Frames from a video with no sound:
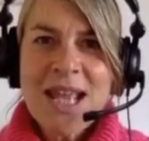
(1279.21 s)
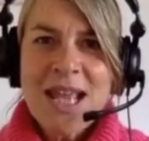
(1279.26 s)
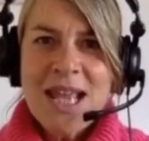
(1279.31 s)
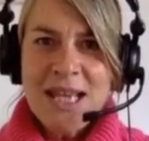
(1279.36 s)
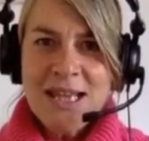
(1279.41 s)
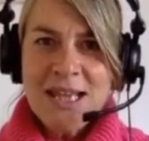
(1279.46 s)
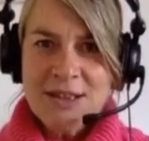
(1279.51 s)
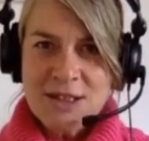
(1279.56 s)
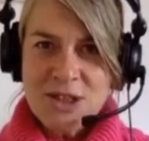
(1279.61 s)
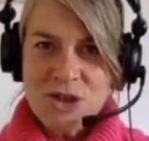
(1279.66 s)

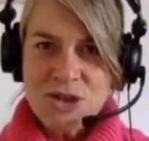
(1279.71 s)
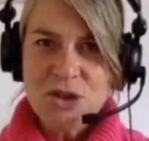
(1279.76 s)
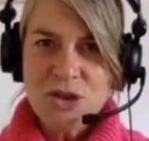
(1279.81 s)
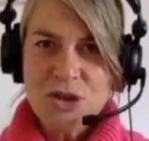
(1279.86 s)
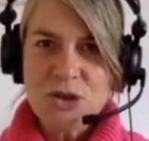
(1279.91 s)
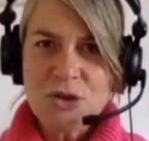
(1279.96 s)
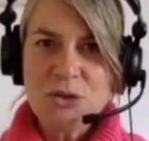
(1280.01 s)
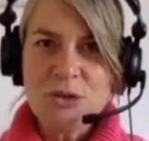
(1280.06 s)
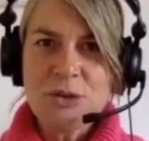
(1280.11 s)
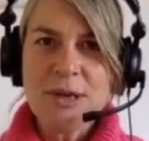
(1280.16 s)
in the
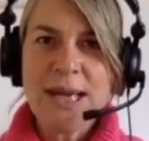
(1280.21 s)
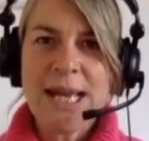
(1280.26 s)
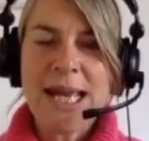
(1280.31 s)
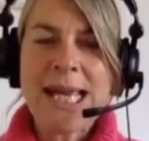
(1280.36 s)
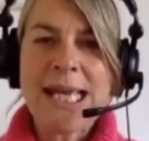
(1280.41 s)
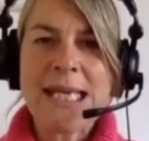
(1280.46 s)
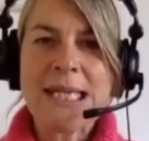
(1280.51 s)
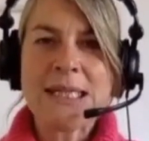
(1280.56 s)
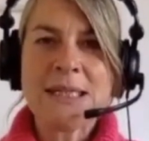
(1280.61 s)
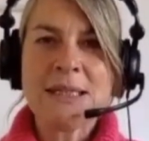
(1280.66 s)
circle.
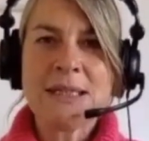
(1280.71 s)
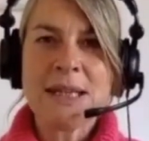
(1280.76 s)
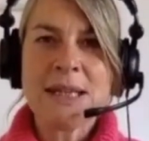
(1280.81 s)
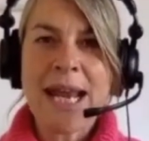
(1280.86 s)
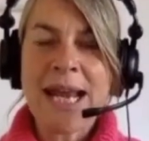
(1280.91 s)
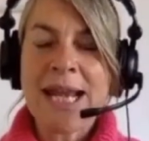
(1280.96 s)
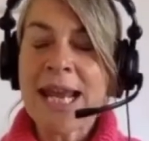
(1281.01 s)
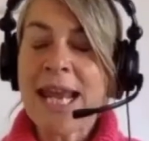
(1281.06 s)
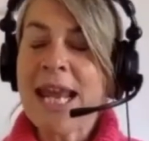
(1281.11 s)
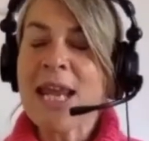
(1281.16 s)
And
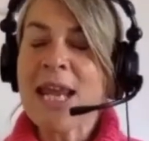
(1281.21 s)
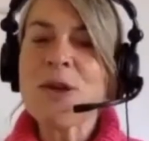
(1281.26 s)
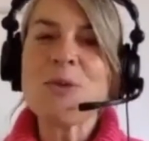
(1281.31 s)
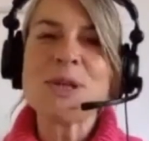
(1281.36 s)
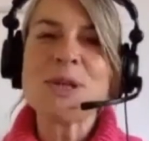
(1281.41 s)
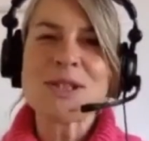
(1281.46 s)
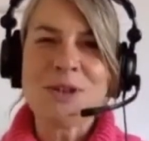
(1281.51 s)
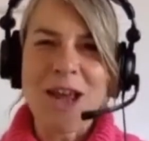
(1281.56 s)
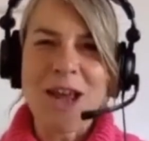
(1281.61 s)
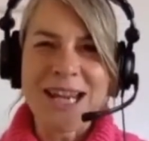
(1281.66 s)
he
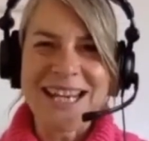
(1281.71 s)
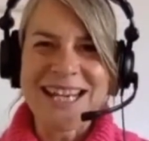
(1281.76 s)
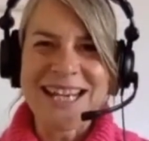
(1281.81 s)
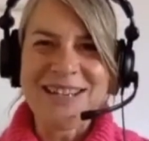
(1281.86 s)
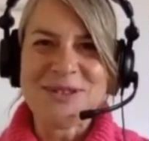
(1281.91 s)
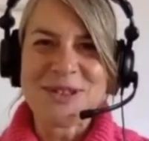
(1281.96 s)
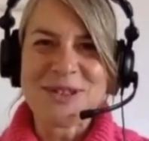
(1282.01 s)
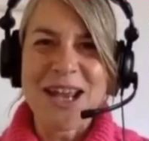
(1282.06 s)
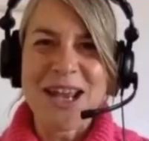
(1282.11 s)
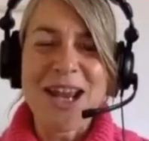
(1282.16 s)
was like,
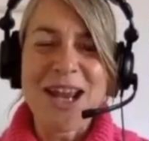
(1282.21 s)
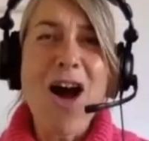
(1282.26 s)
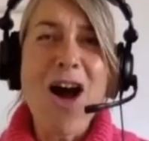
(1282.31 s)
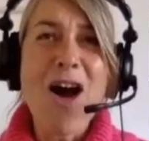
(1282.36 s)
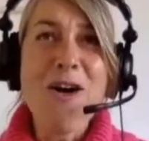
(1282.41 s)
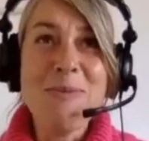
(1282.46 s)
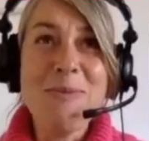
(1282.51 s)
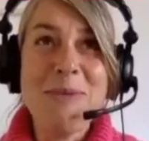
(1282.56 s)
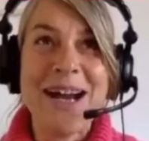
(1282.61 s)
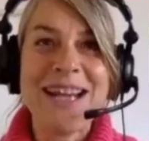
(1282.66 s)

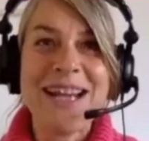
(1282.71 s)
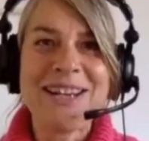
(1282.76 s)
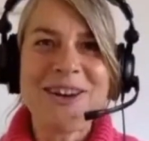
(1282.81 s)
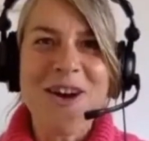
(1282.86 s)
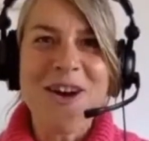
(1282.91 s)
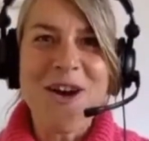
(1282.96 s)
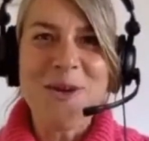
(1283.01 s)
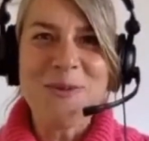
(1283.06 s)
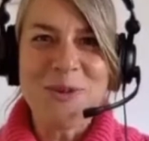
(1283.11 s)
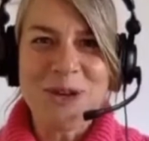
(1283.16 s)
oh my
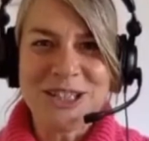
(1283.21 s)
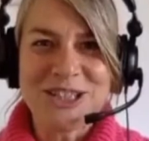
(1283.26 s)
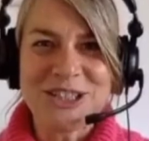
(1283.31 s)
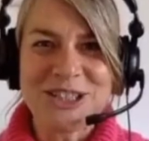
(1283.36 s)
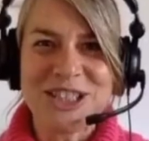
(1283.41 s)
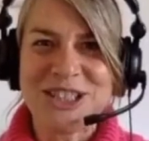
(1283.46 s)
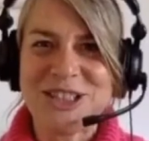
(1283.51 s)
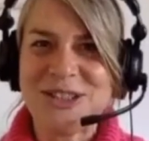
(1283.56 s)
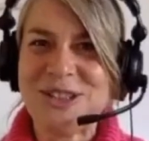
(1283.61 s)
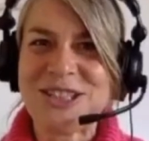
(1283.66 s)
God, what is
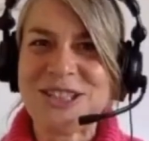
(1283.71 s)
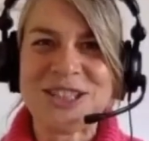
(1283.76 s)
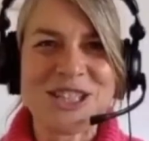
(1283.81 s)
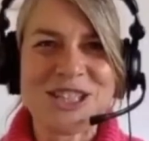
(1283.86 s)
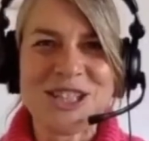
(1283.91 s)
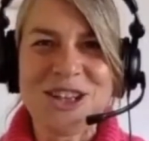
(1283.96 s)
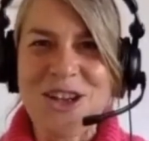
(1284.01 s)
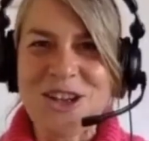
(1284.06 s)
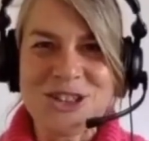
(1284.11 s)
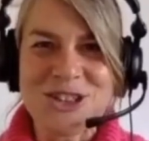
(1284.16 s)
she doing? She's
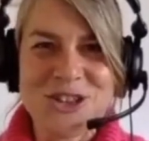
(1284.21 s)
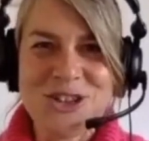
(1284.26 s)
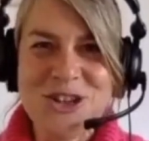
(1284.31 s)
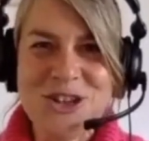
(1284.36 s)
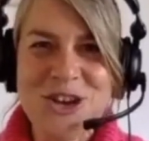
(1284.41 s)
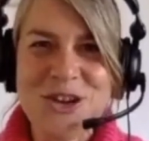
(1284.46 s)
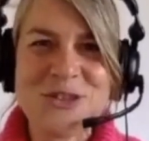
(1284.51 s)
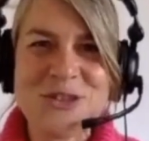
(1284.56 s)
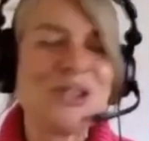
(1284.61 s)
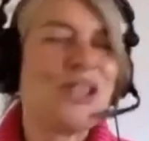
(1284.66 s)
lost her
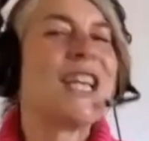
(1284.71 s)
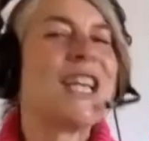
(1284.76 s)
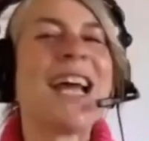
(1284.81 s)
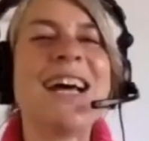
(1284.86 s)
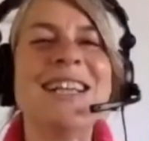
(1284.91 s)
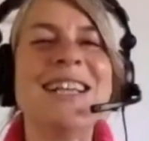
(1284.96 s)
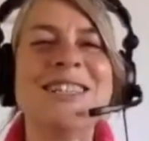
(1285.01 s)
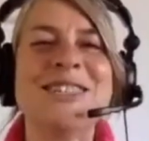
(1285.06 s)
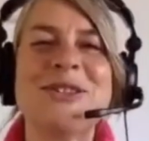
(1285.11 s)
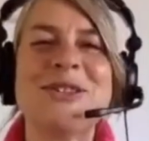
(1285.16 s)
nerve. She
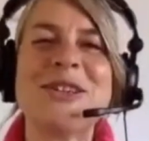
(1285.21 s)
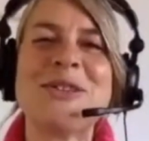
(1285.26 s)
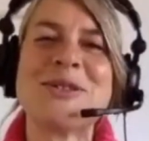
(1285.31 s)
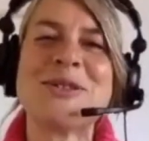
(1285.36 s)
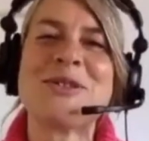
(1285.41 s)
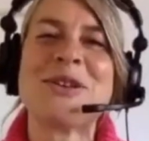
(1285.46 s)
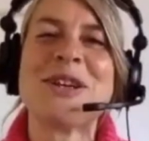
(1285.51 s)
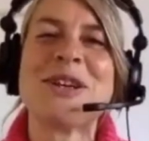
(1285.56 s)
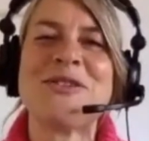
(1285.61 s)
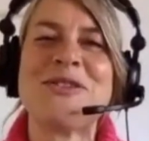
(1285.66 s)
can't do it. It was
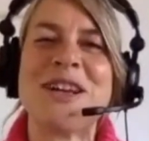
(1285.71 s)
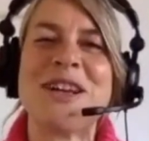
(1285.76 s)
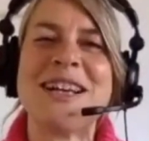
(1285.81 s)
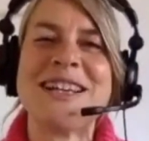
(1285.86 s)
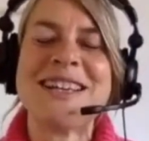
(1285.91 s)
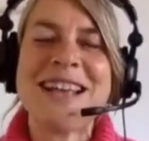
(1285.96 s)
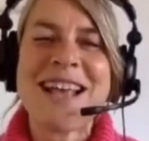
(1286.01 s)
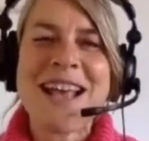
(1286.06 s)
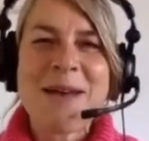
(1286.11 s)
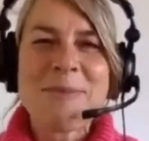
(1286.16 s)
really funny.
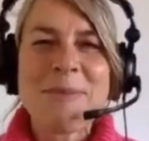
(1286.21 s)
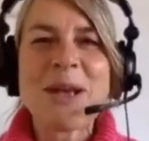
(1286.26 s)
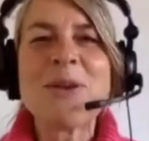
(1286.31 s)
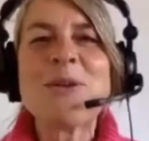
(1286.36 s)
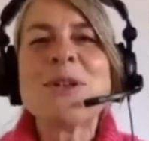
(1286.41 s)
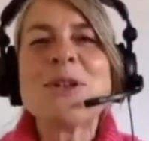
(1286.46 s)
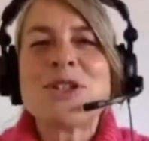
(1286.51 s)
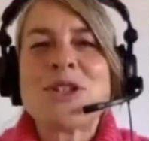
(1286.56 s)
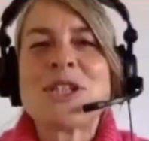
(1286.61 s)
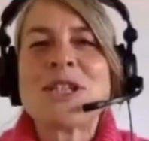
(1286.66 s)
But it
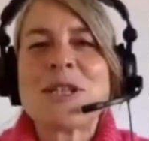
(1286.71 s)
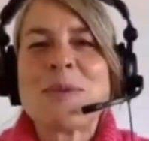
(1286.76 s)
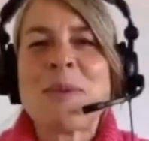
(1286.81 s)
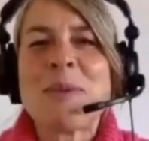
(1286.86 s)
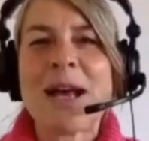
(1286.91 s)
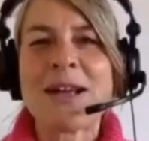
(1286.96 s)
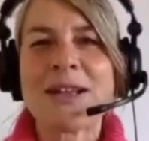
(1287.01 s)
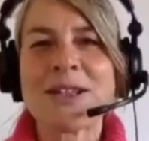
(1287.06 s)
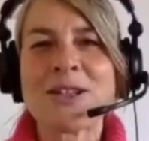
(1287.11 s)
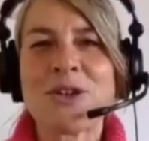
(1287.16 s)
was just
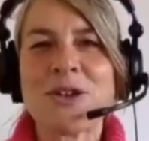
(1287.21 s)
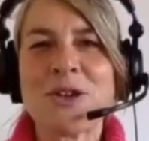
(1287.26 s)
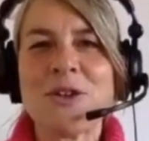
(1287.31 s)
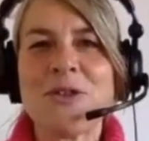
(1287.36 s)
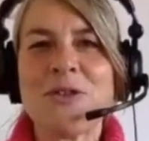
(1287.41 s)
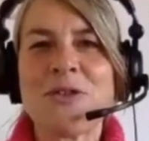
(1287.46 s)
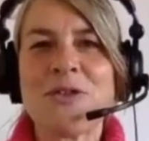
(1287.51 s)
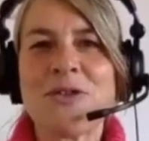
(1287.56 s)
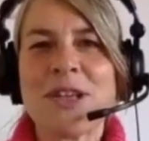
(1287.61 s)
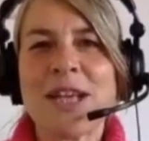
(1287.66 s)
about sort
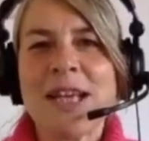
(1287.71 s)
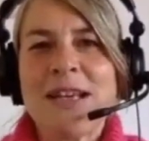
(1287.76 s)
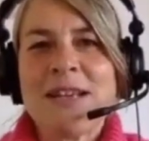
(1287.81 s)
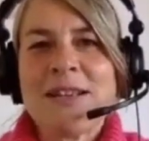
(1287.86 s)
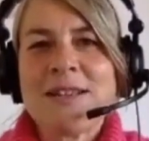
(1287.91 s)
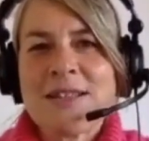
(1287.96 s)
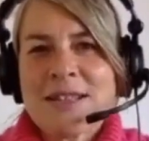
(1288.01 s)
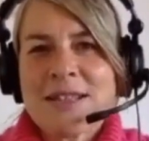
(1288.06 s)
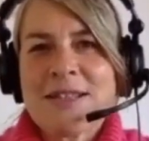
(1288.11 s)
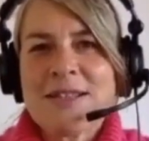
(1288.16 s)
of,
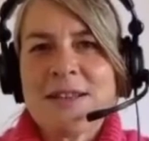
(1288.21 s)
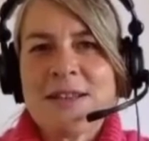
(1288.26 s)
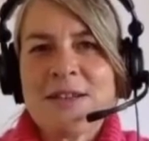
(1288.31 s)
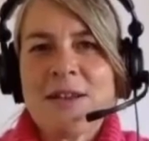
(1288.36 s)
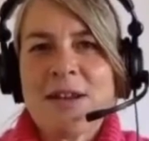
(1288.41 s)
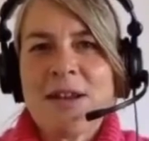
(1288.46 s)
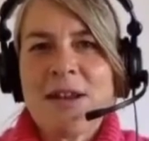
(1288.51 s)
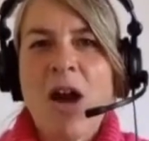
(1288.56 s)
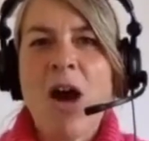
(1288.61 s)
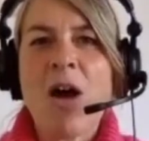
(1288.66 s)
yes,
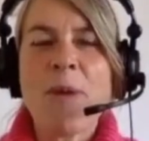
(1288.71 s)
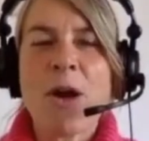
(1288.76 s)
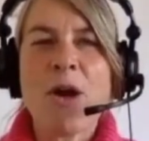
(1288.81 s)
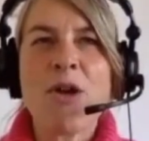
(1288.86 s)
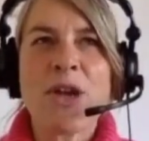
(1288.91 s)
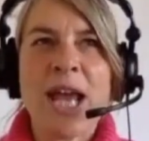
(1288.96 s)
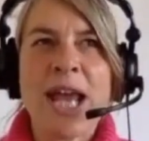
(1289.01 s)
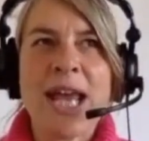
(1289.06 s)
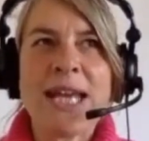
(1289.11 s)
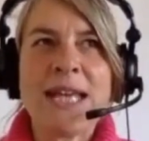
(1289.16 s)
I'm
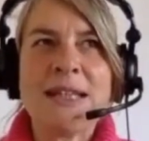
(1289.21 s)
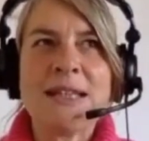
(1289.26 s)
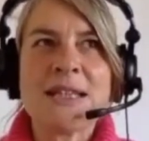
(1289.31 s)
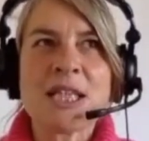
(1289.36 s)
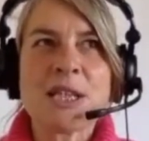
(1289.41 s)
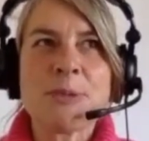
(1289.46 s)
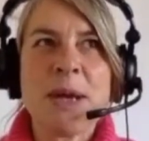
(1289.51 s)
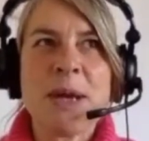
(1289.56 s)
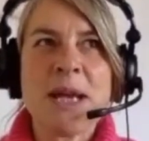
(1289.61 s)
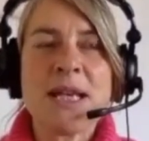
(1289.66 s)
okay in the
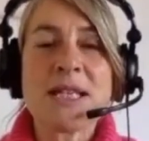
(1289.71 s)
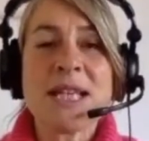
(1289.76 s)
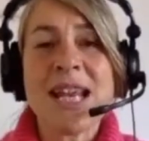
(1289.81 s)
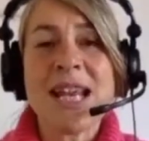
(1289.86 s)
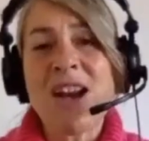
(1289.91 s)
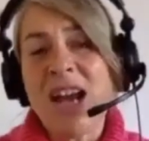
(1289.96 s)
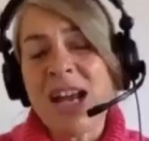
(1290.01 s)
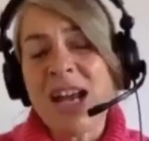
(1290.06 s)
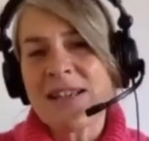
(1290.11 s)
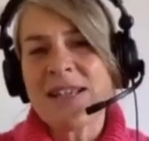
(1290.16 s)
space.
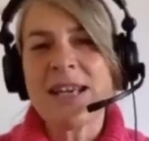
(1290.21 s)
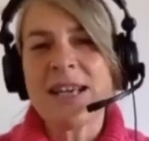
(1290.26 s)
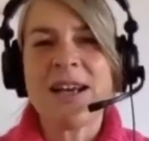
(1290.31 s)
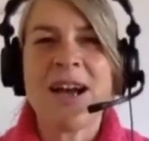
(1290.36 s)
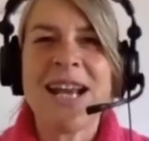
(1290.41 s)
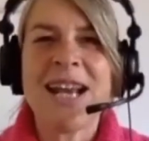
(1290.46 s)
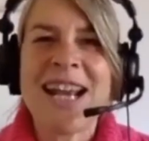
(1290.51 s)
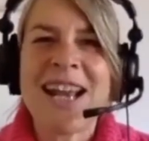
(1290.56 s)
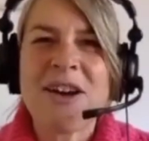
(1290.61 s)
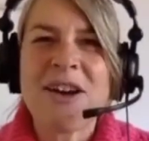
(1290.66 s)
And
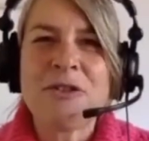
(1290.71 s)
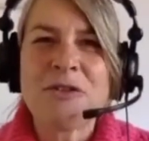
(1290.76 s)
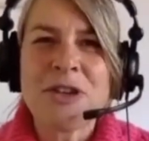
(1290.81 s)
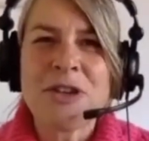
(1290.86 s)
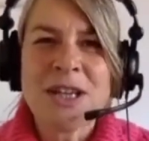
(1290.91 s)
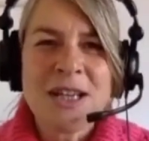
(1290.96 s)
I love